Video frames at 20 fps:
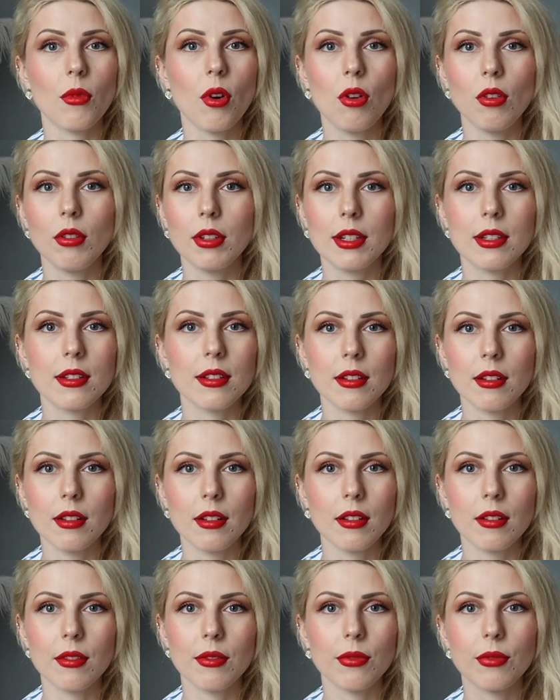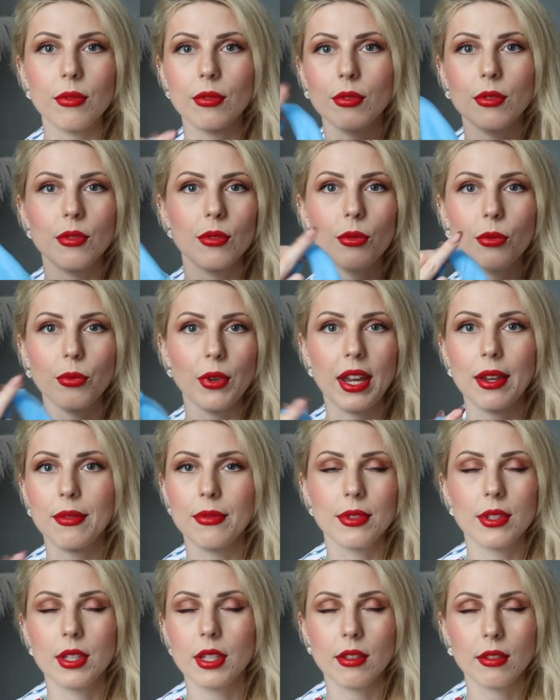more little
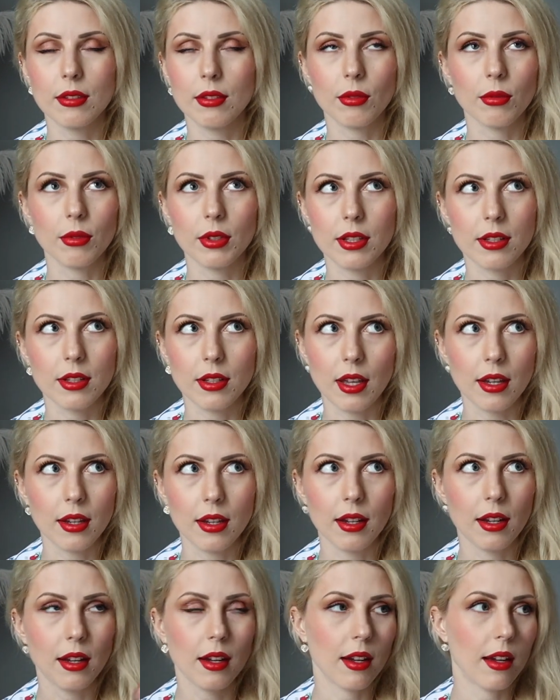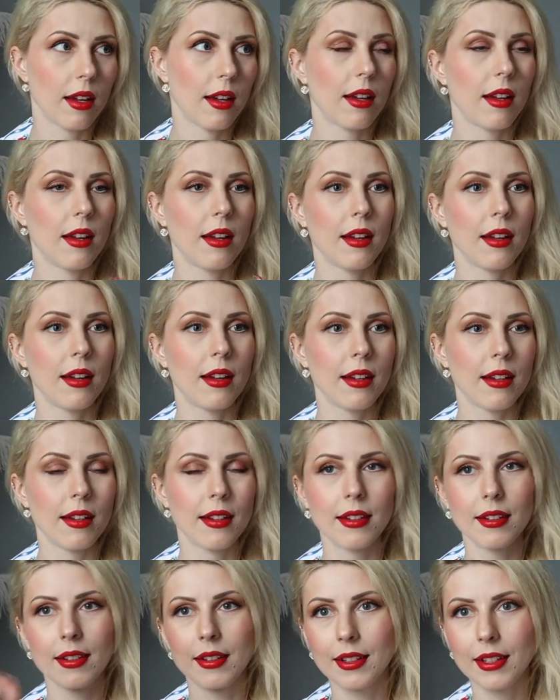waves. So it's like
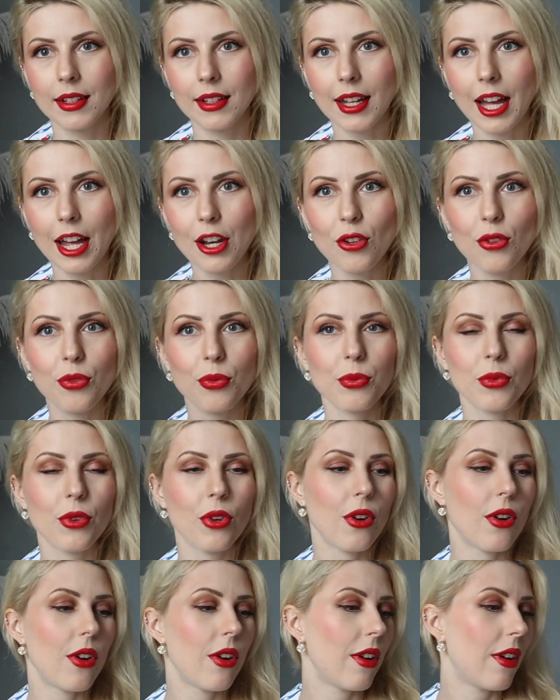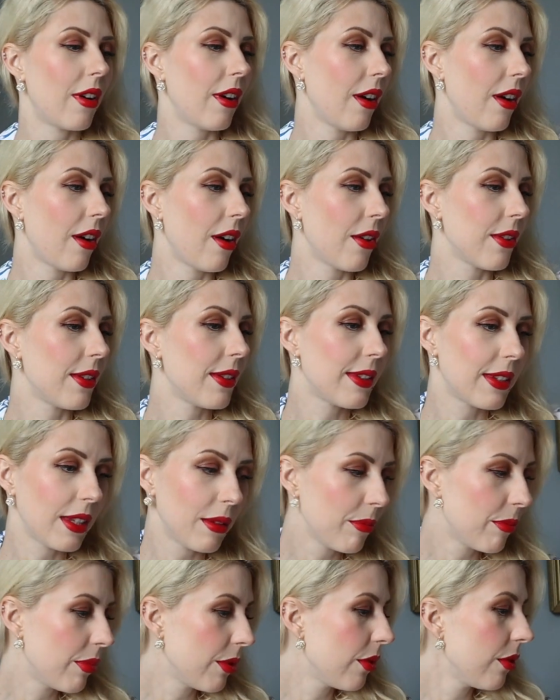kind of more
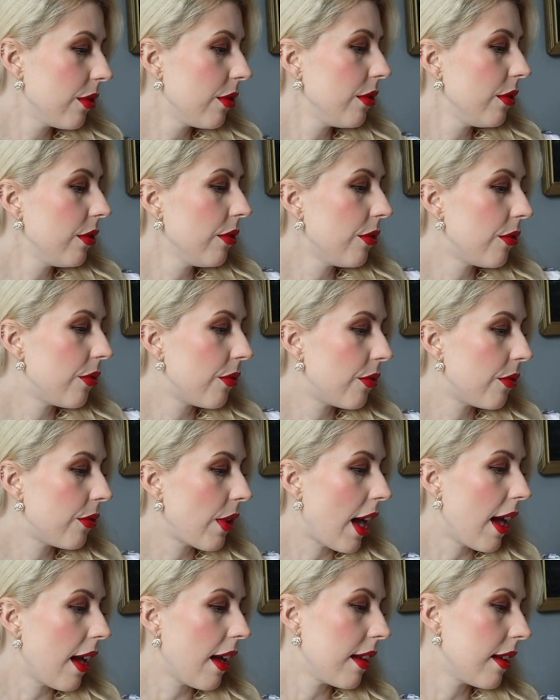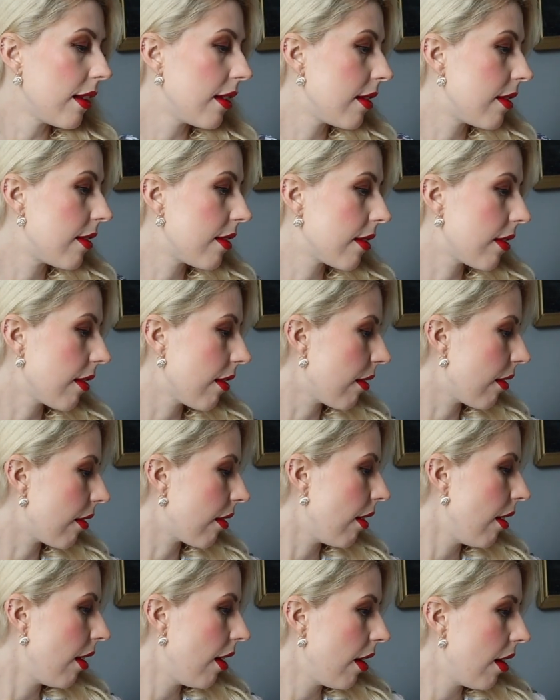simple, and
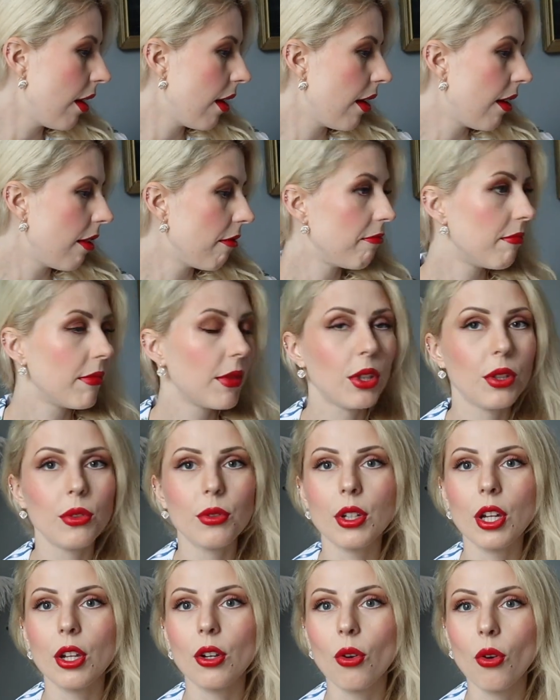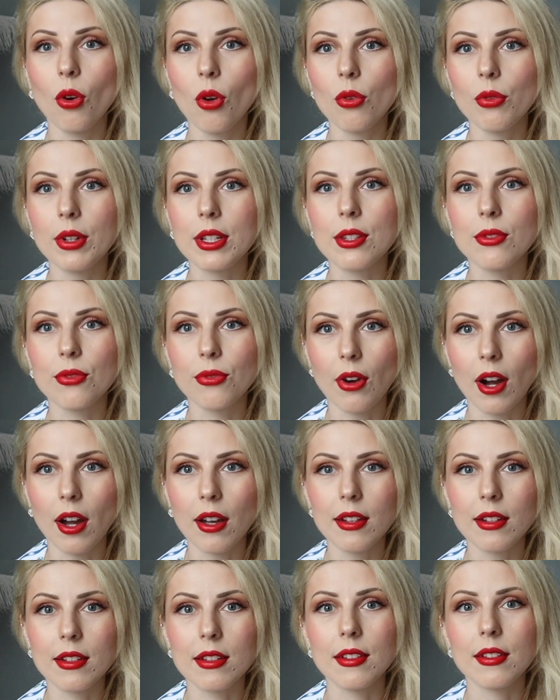you can always
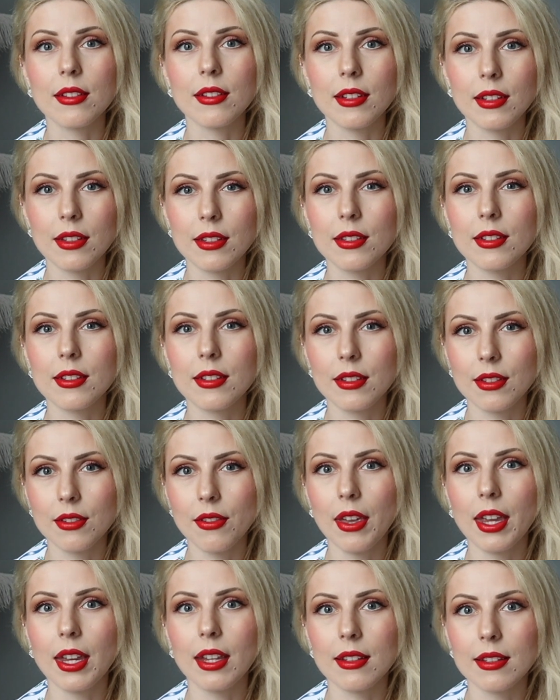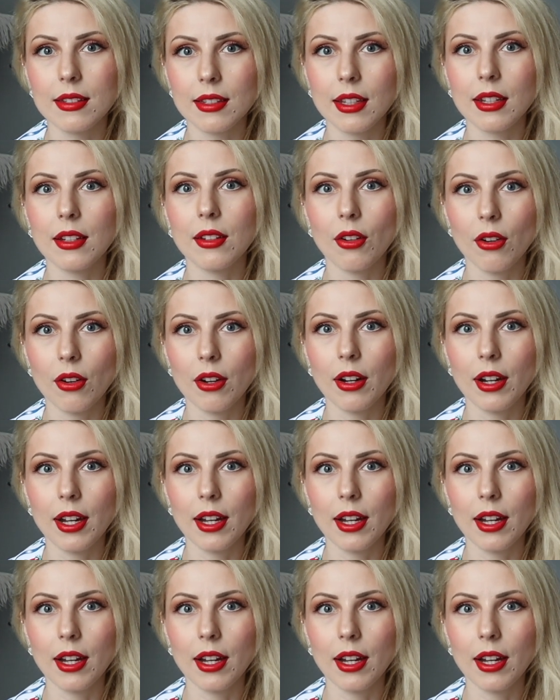find these things in your